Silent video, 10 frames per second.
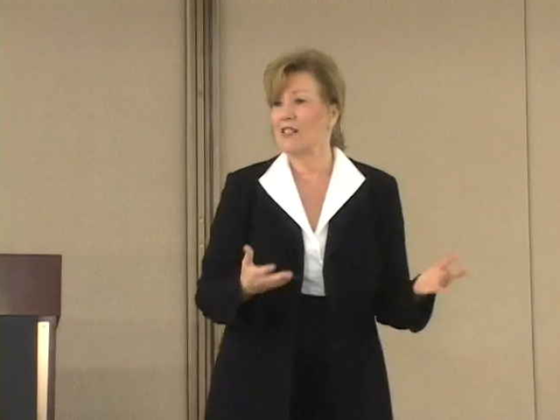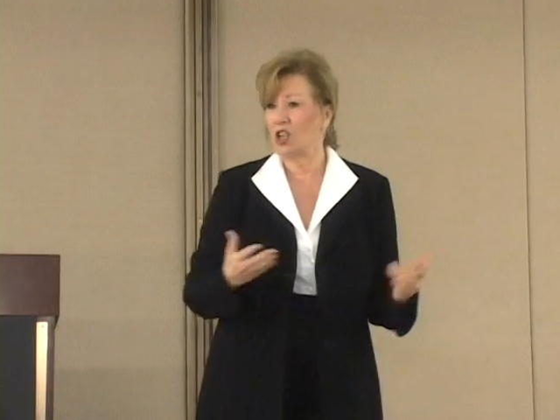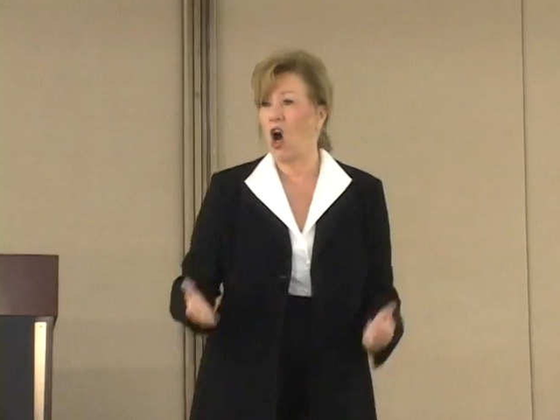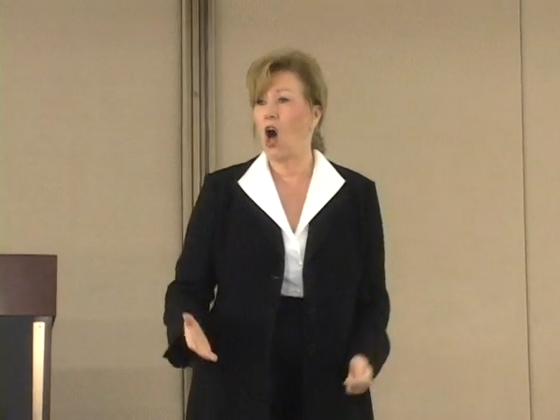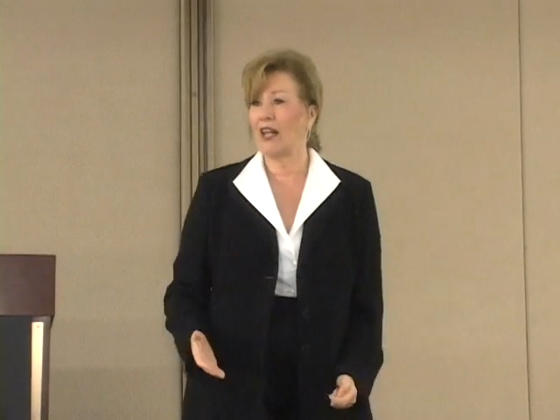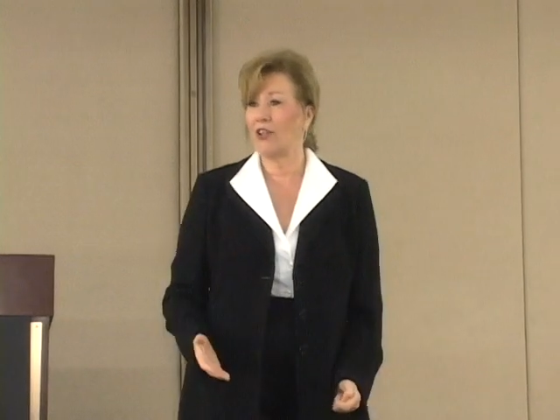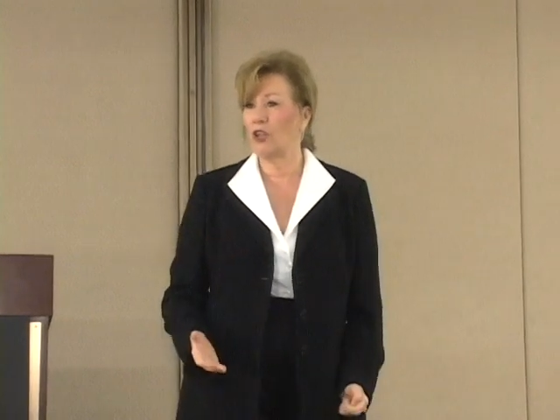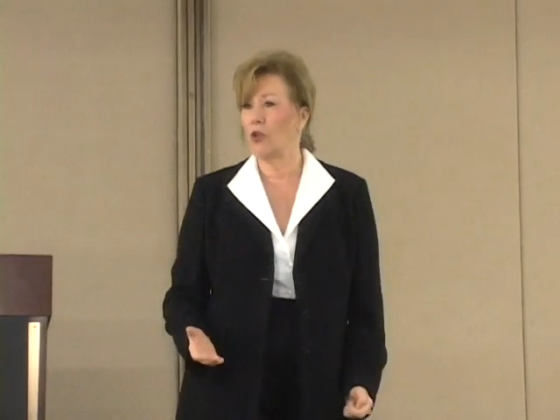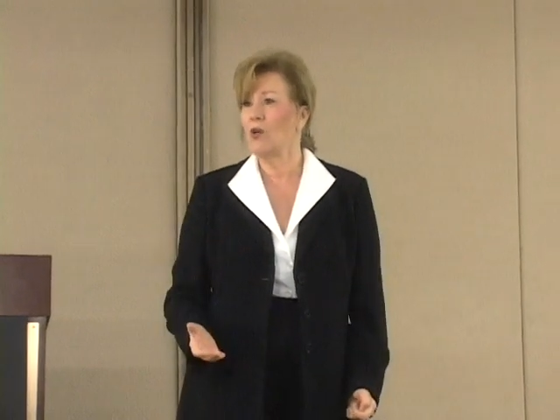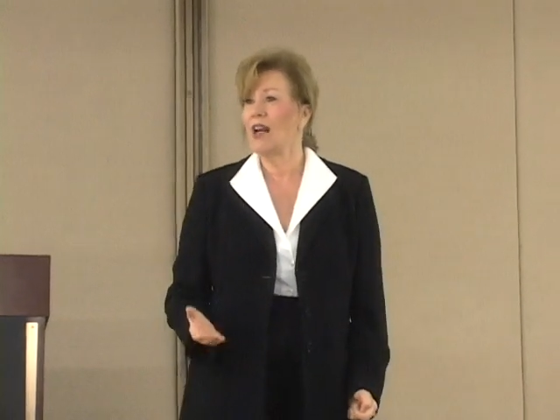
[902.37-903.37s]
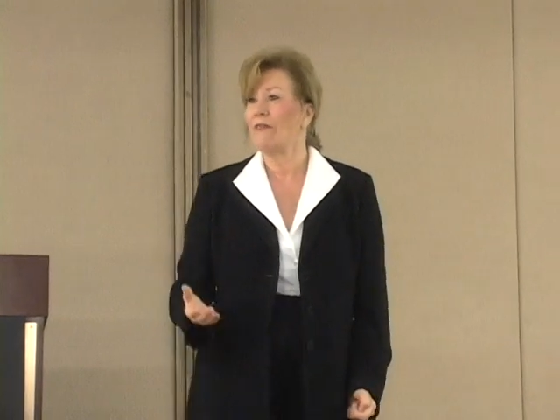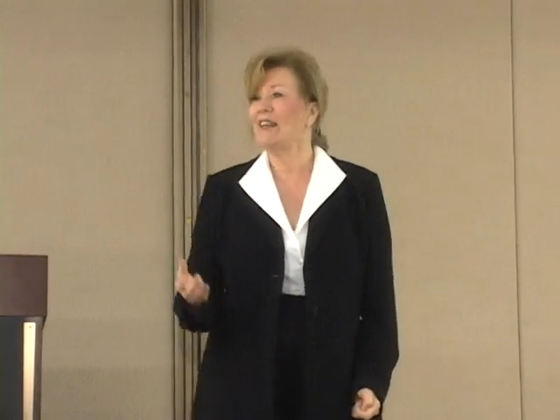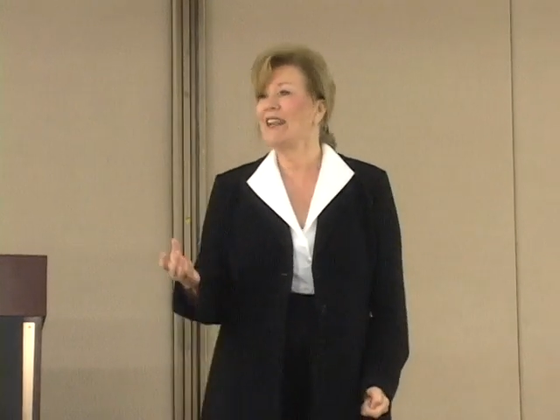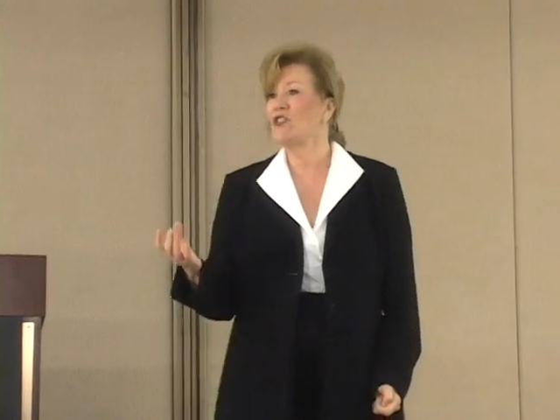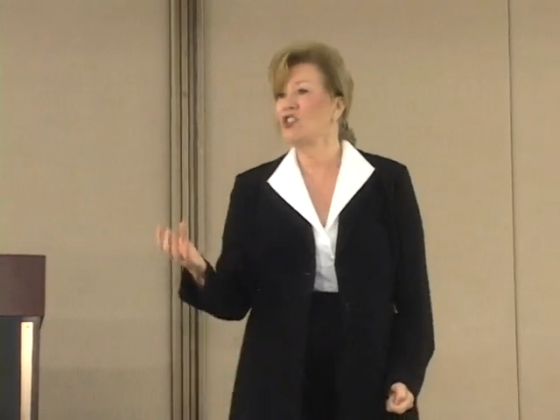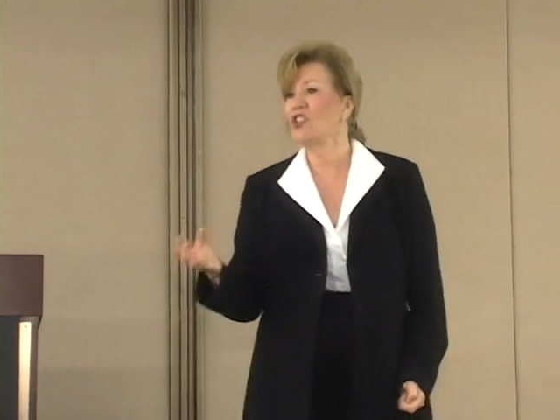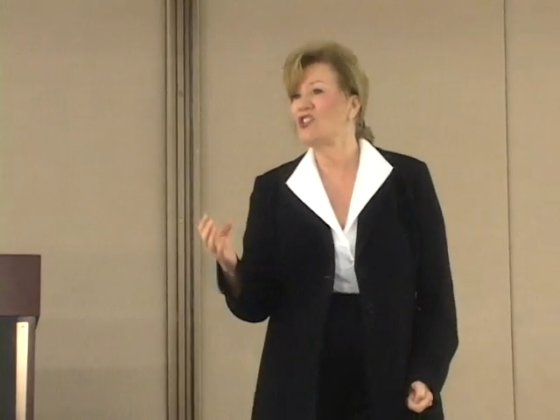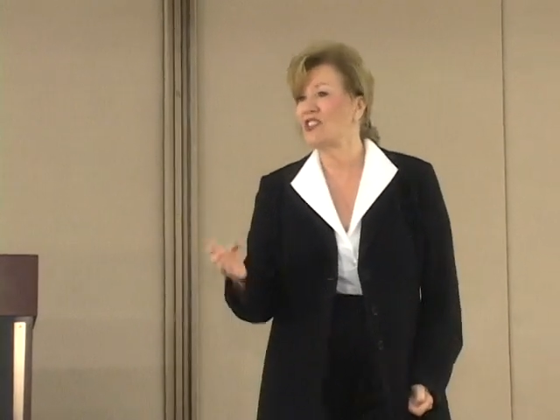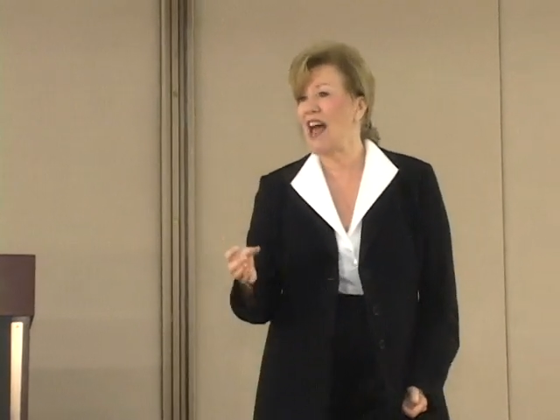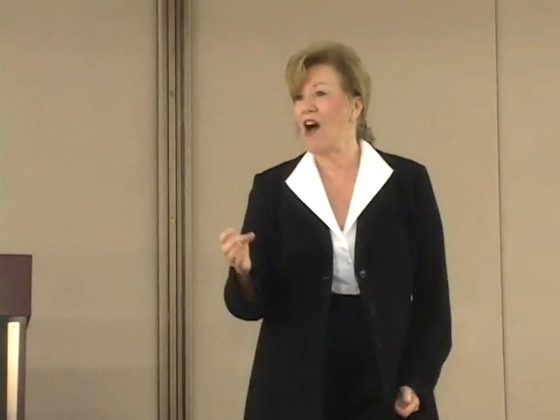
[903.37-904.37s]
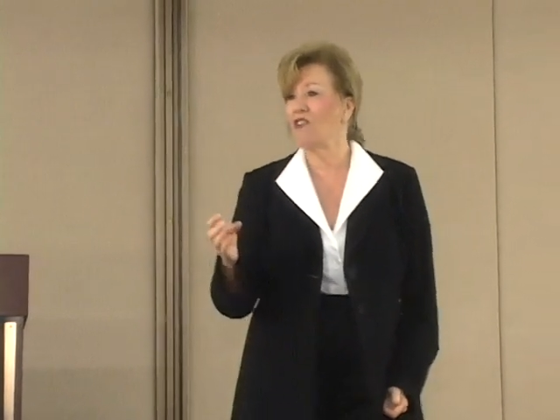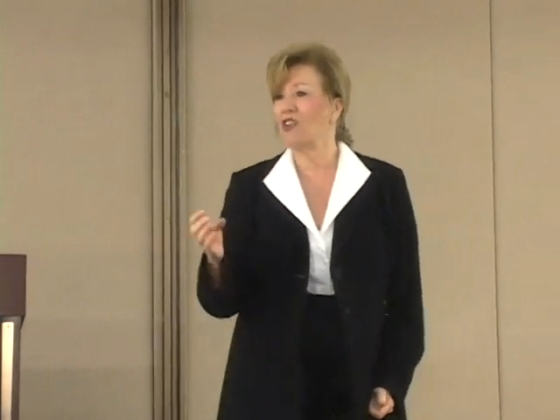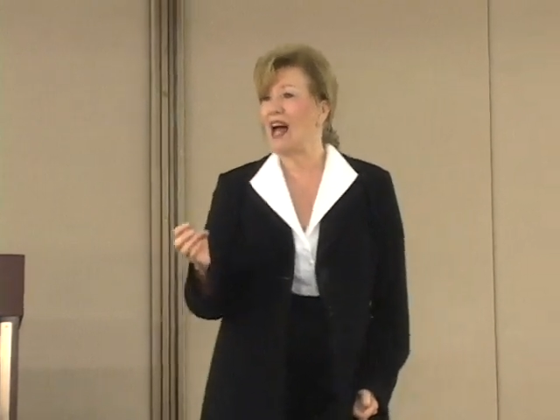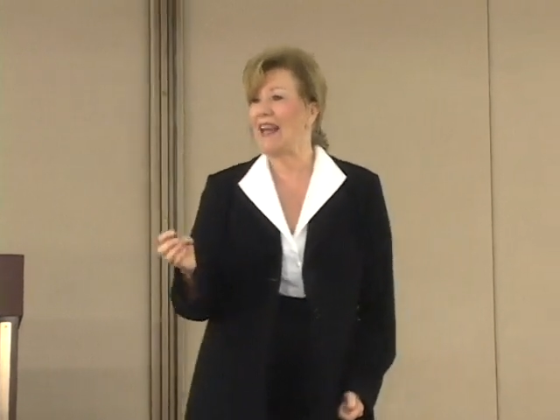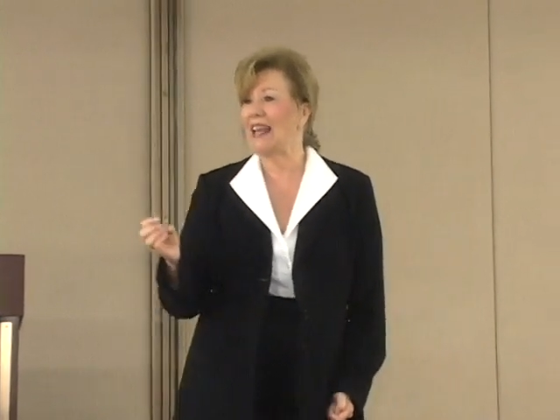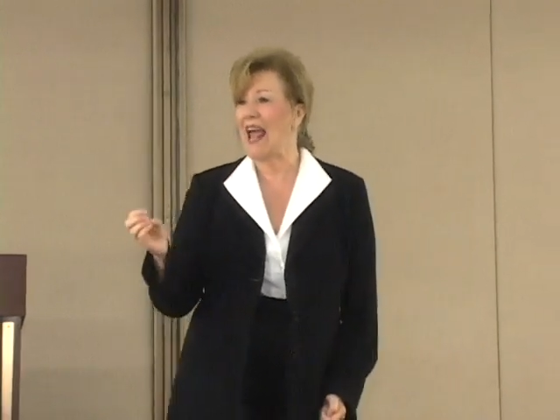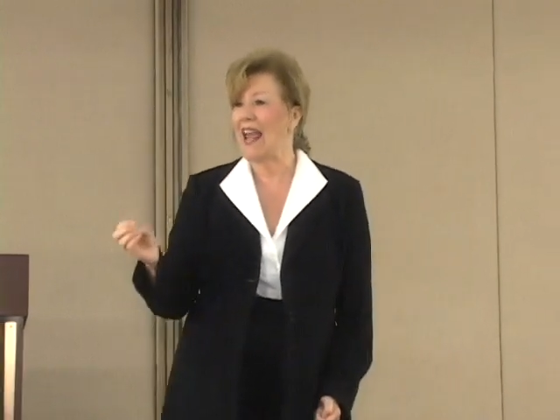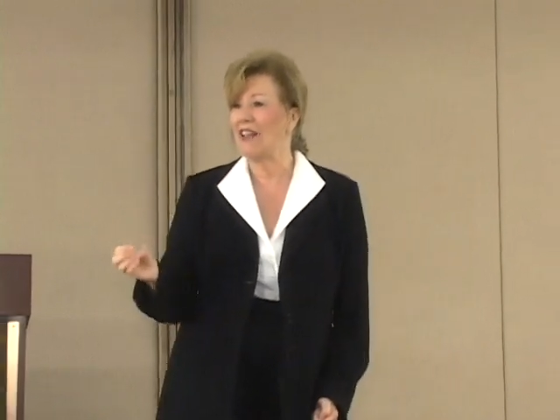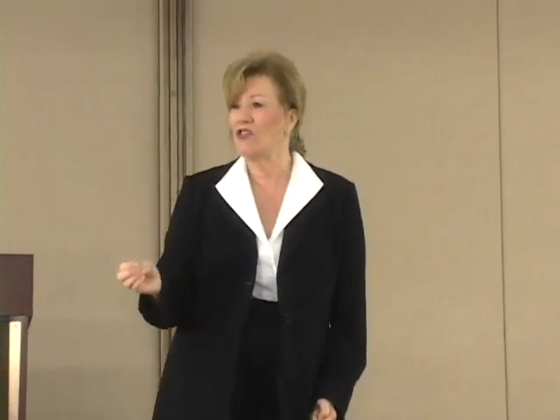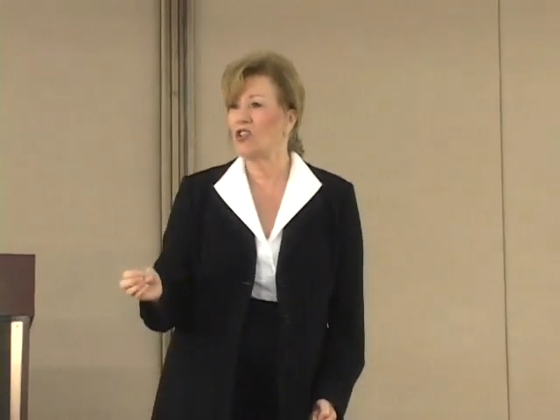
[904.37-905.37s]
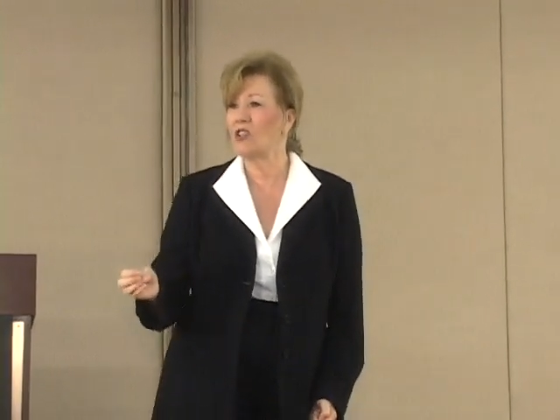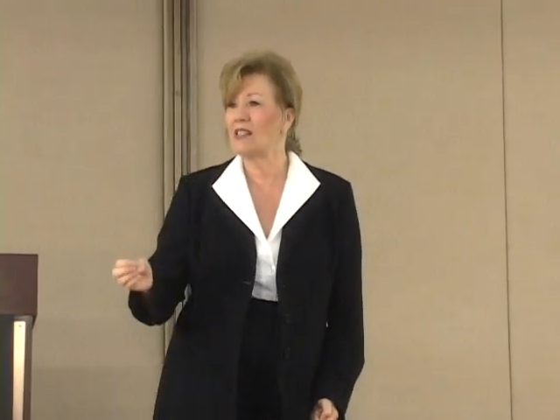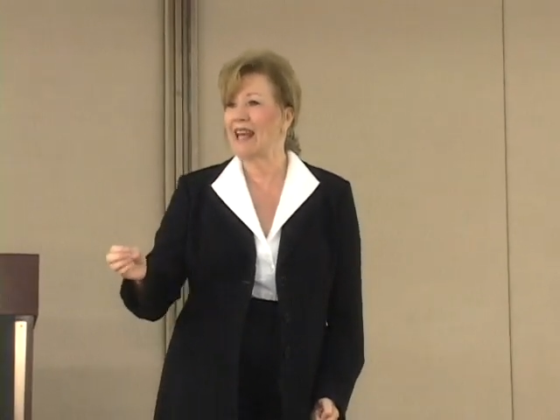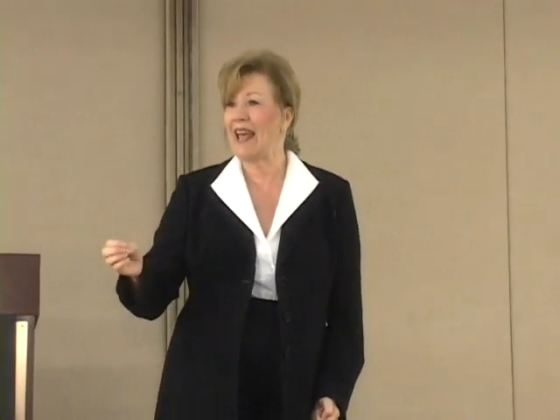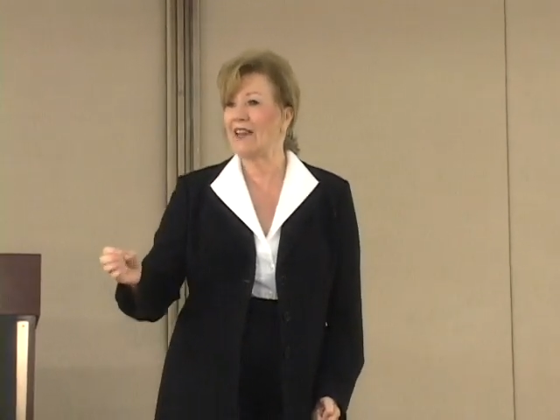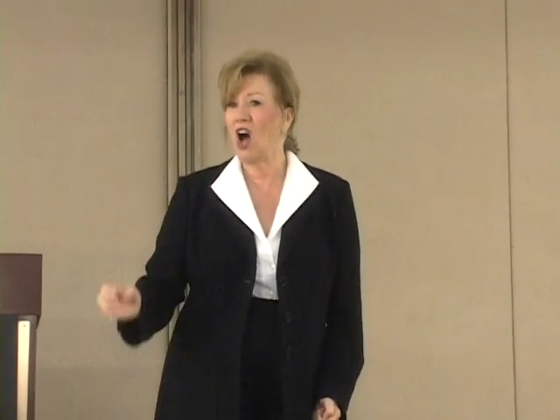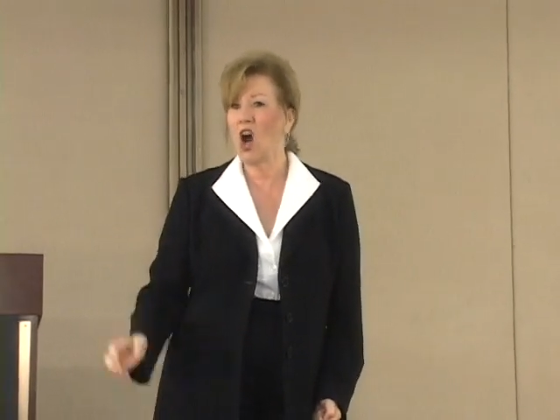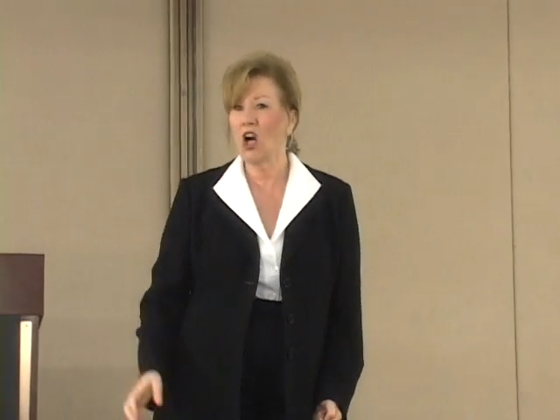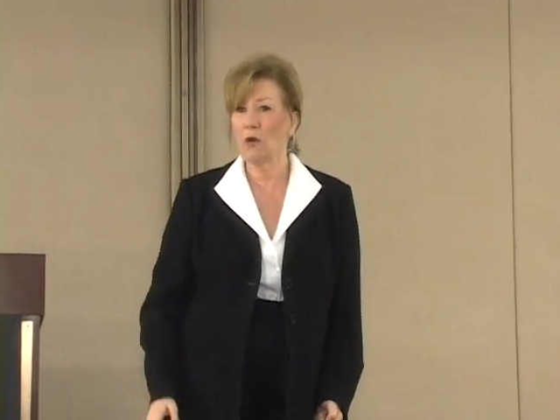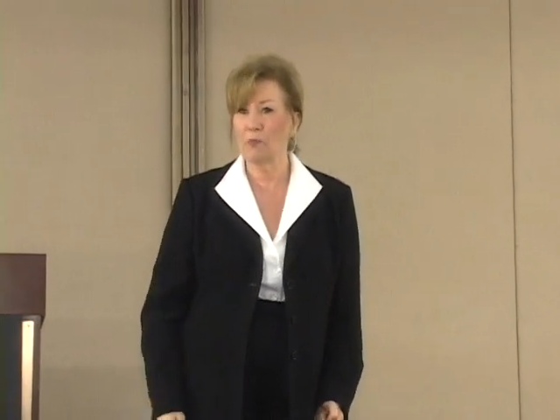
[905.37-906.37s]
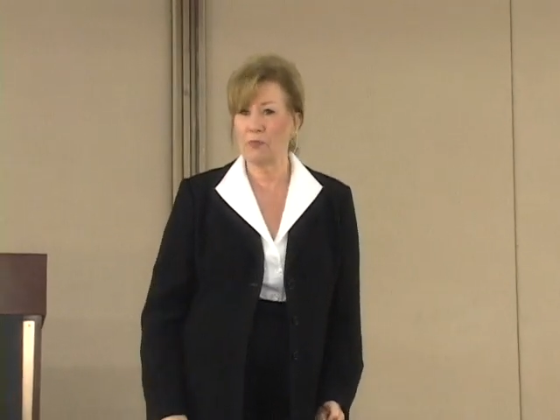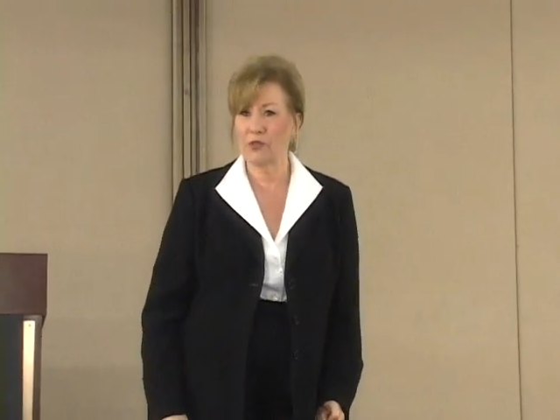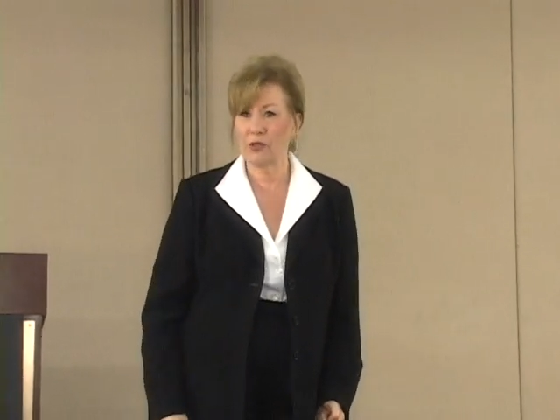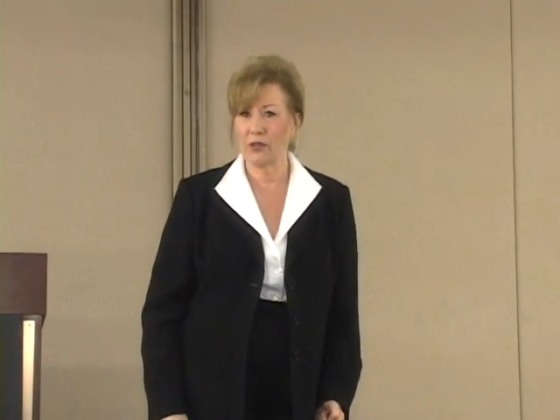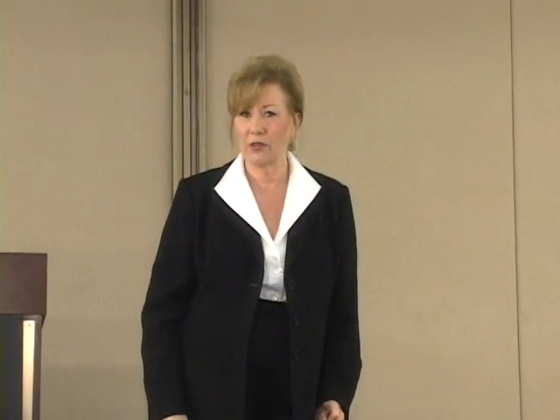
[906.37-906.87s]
calling you, that it should sound like angels and harps.